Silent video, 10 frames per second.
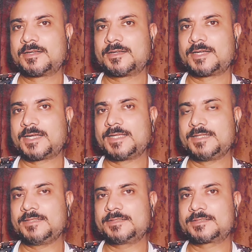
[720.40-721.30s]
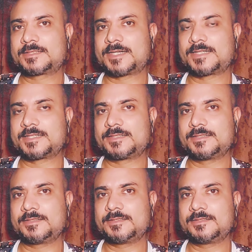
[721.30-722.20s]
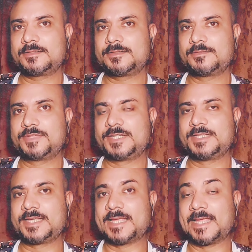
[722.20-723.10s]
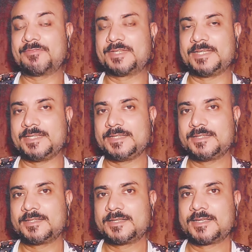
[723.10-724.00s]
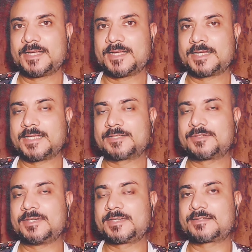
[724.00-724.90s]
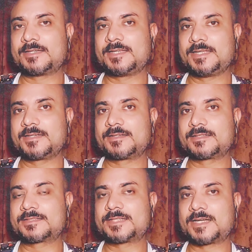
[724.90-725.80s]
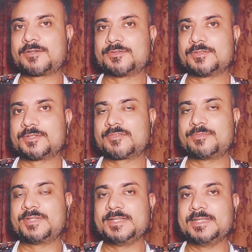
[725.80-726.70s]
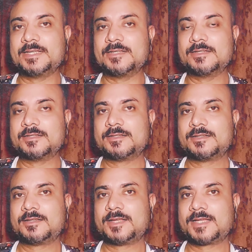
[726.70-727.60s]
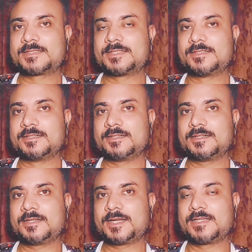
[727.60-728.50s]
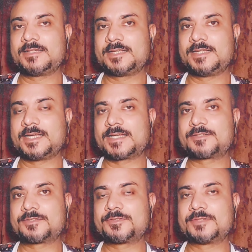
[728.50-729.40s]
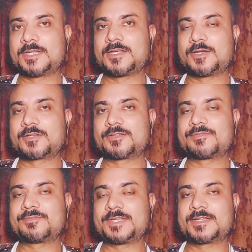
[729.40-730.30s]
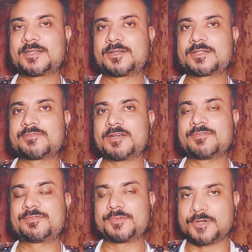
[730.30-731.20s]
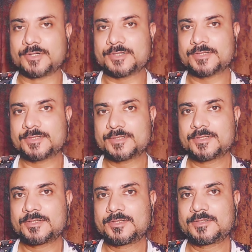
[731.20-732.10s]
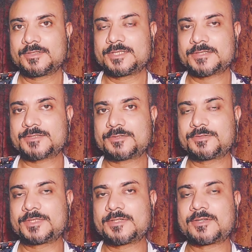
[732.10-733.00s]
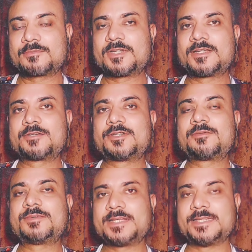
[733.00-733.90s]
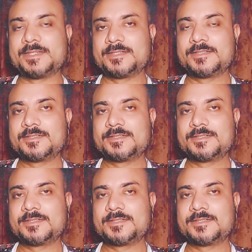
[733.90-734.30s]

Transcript: I started breathing heavily, and I could literally hear the sound of breathing, as in I really had to take a lot of effort just to do the normal regular breathing.